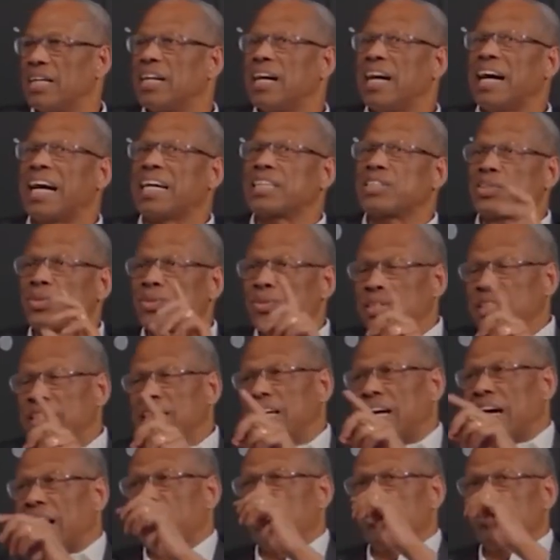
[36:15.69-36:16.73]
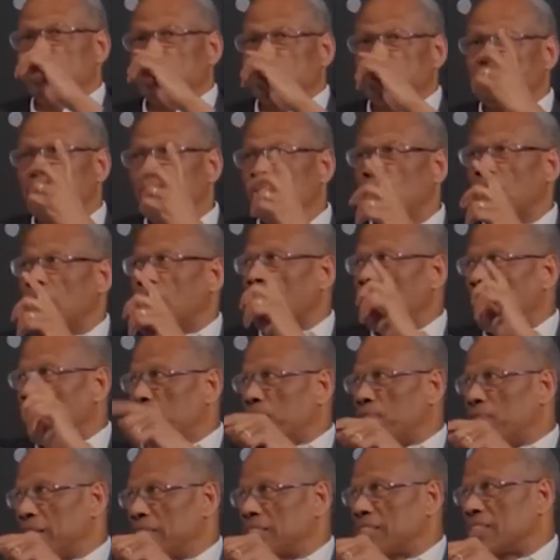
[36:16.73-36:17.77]
Actually, I was more
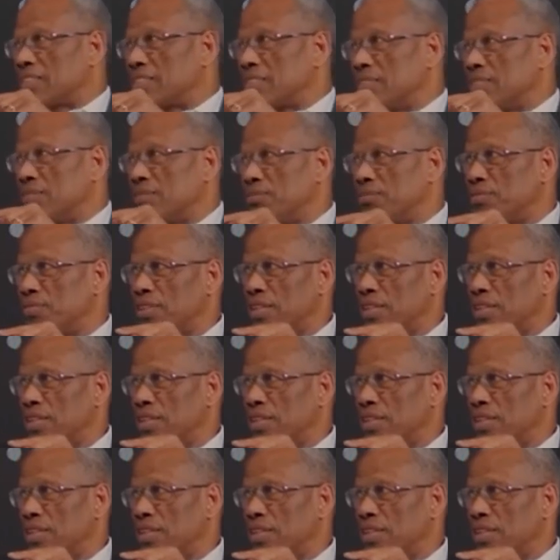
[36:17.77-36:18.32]
offensive,